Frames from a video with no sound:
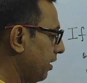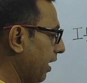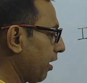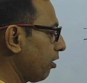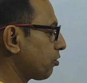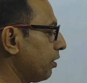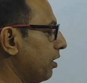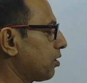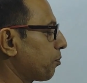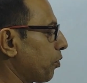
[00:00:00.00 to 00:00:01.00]
Here also it
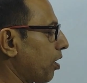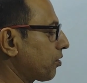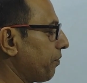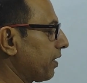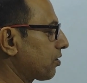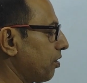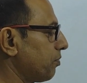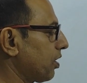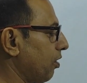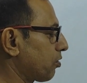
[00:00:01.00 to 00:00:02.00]
is product of
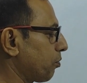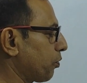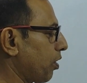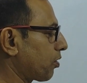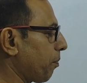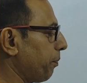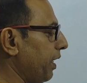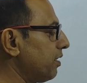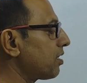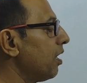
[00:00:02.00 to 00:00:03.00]
extremes equals to product of
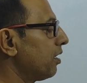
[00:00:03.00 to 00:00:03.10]
means.